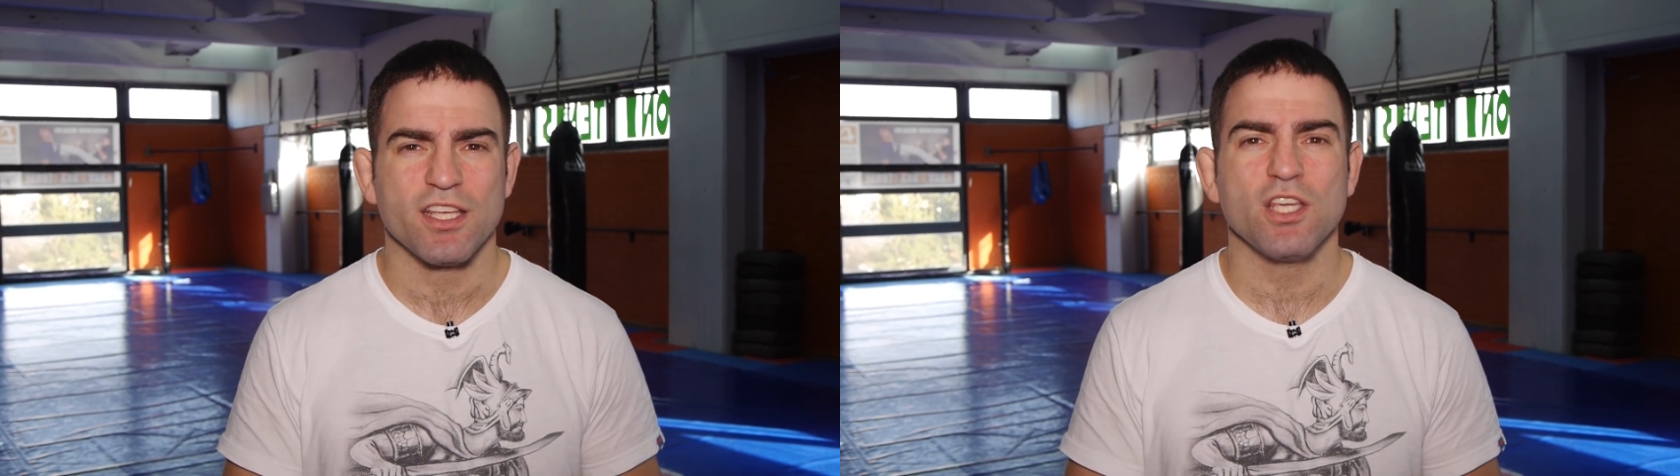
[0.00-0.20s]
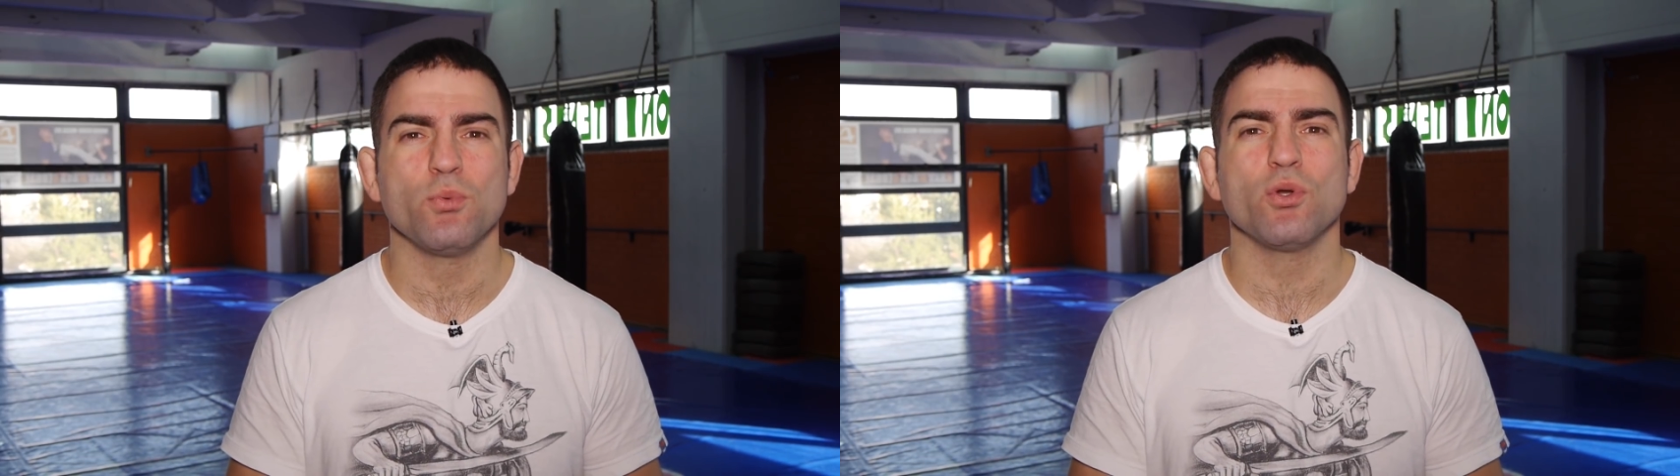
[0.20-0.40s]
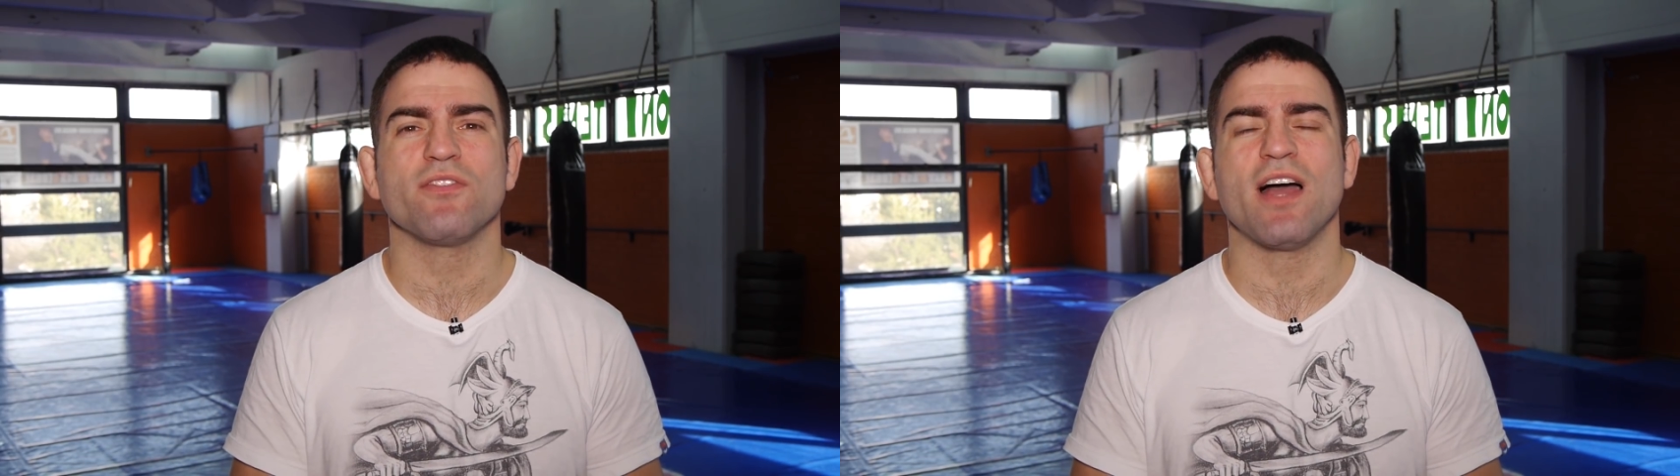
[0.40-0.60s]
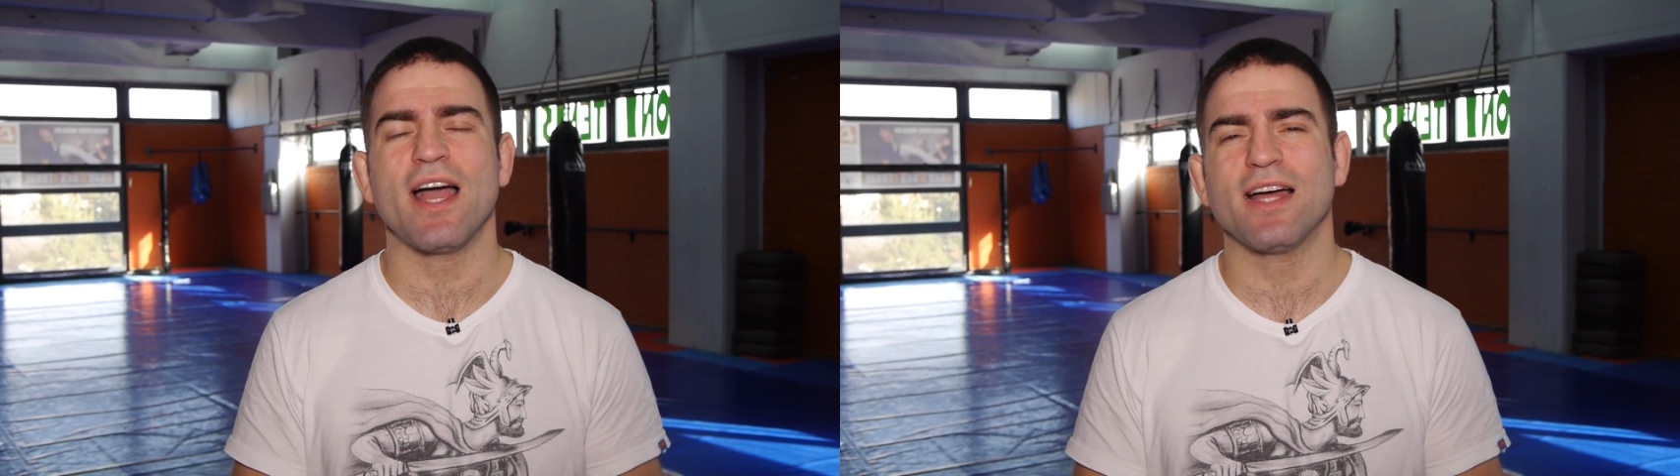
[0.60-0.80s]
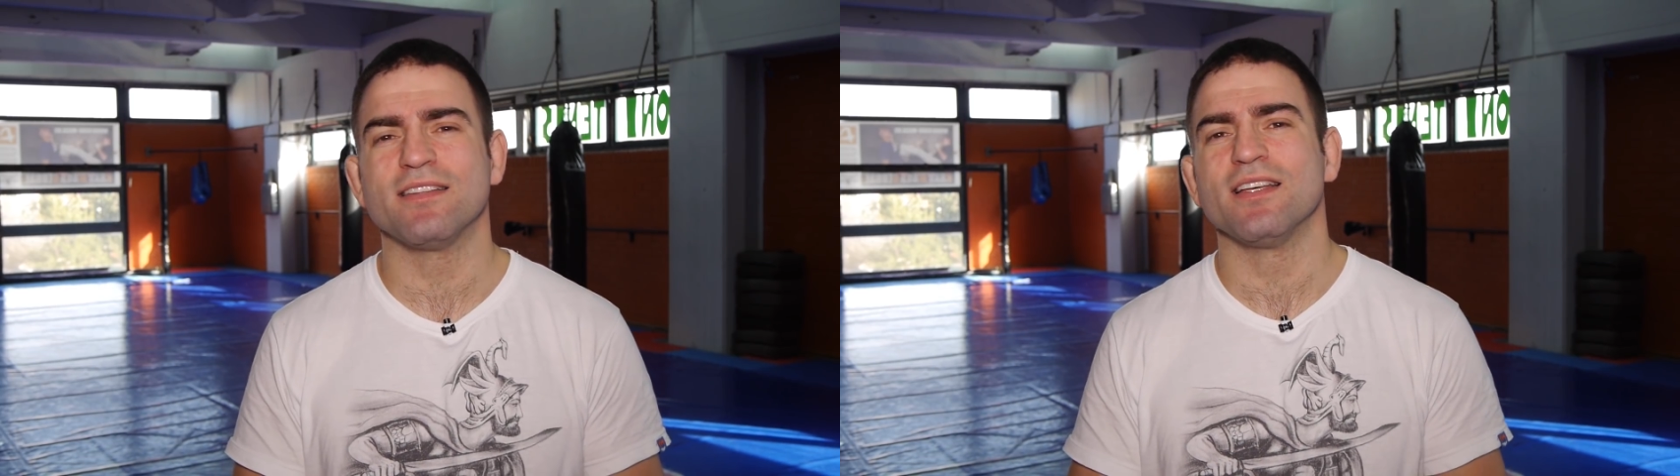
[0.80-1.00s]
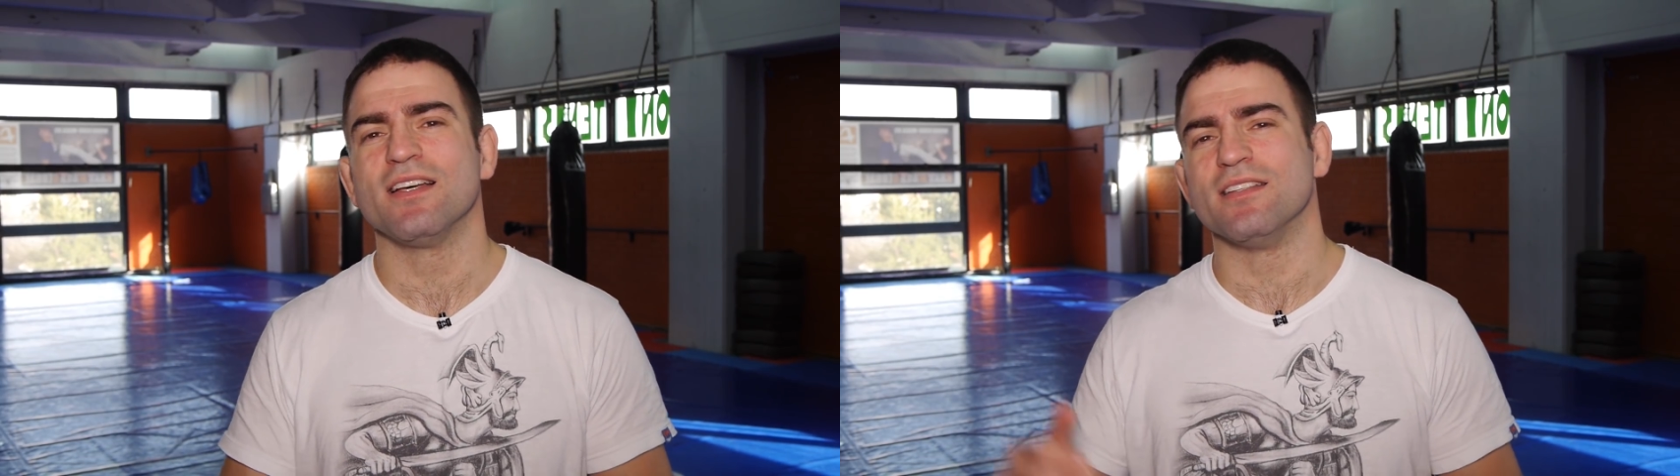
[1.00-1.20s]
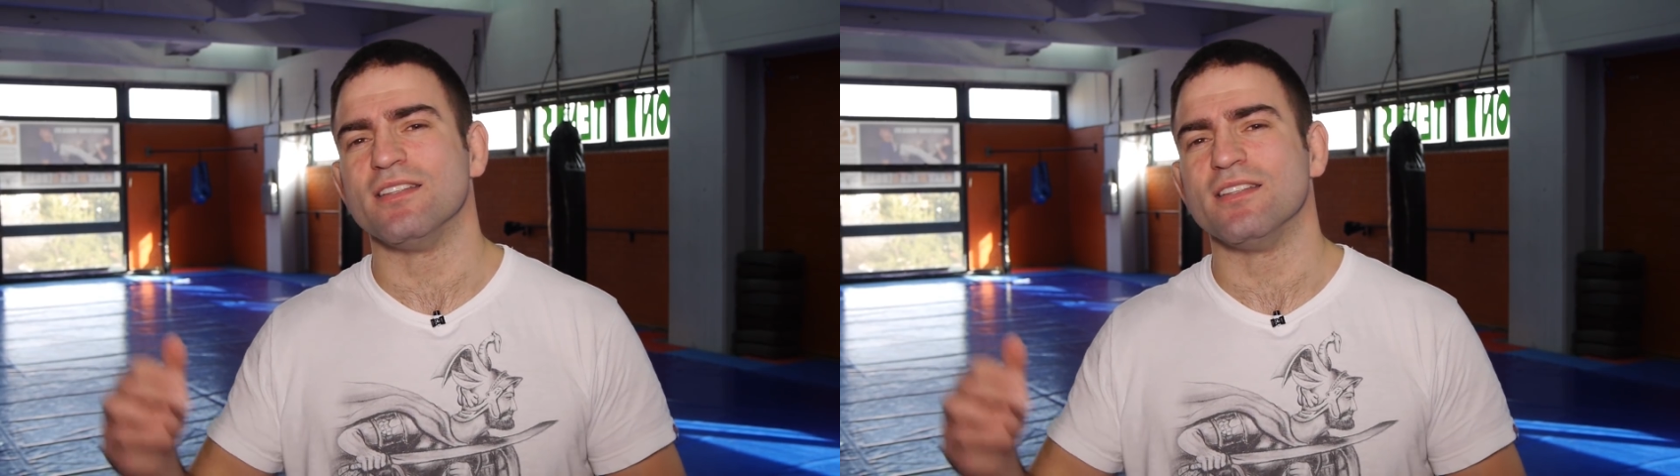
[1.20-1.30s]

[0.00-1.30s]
he would have had